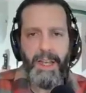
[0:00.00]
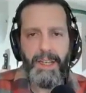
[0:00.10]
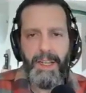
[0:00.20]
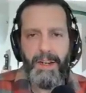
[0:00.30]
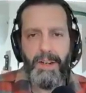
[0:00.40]

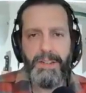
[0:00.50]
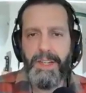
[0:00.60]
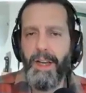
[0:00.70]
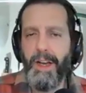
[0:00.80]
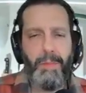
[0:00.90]
gears
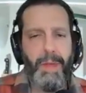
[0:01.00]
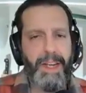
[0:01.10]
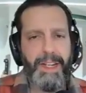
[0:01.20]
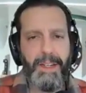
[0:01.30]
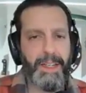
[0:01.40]
oh man
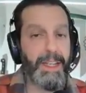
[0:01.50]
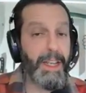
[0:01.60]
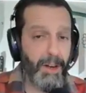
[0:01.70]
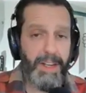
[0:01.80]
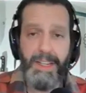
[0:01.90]
he uh,
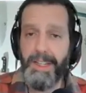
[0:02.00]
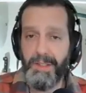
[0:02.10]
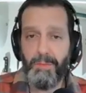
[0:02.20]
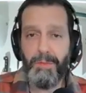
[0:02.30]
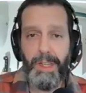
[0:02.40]
gear he does
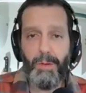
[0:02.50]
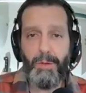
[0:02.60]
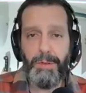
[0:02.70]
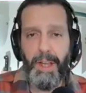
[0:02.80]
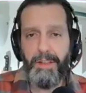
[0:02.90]
some really
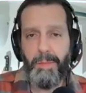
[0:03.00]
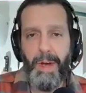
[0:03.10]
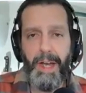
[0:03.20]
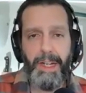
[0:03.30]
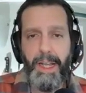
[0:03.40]
cool knife
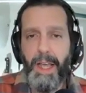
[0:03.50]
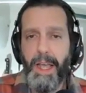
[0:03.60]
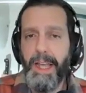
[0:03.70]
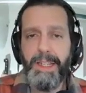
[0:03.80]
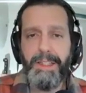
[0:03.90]
modding
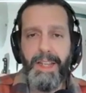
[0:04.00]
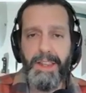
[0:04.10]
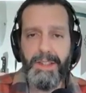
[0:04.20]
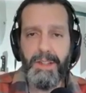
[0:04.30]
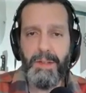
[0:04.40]
he sent
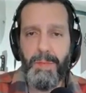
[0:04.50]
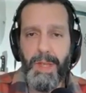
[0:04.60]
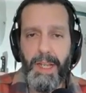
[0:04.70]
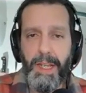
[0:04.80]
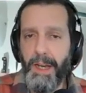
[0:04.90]
this to
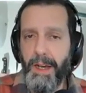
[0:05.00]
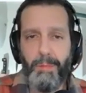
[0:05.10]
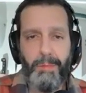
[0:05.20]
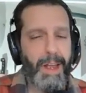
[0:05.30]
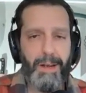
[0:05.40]
me
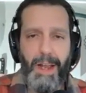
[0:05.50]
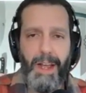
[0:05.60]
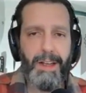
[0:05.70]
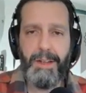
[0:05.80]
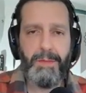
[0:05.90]
um and
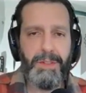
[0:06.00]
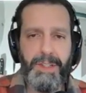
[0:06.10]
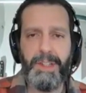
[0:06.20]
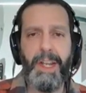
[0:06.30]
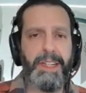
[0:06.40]
it was
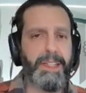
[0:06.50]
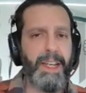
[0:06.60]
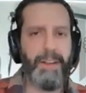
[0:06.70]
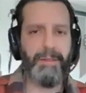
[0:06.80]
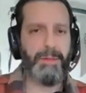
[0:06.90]
such a nice
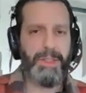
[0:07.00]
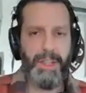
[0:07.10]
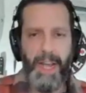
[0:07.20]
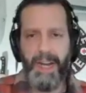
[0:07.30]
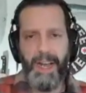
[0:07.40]
gift it was
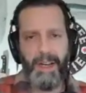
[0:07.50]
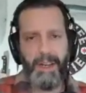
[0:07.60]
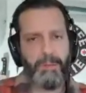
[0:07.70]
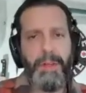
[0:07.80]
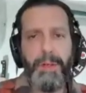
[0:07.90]
kind of out of the
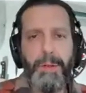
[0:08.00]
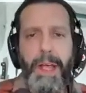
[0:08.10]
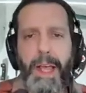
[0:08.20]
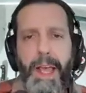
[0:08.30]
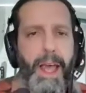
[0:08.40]
blue
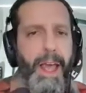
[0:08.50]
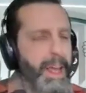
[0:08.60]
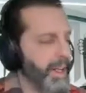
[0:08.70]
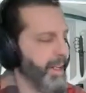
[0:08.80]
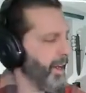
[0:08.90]

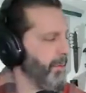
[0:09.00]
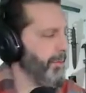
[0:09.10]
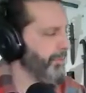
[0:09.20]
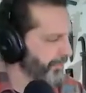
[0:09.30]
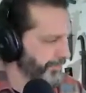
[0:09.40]
and
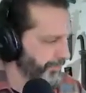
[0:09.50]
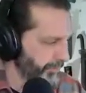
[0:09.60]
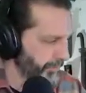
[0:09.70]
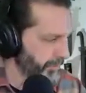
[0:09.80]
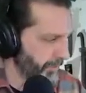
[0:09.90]
um
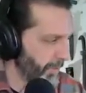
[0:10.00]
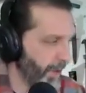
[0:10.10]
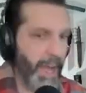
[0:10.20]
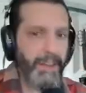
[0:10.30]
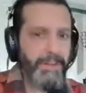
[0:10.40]

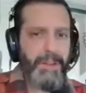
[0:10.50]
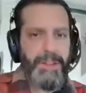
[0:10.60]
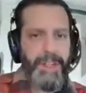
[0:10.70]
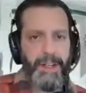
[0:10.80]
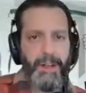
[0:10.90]
i've
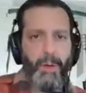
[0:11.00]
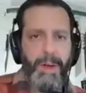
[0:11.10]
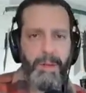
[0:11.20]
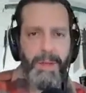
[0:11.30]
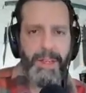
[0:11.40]
used it
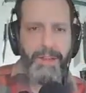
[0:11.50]
quite a bit you